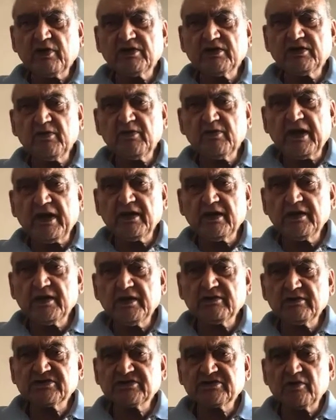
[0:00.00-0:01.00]
How can they buy
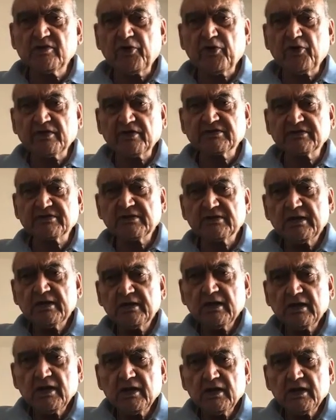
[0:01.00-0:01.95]
industrial products?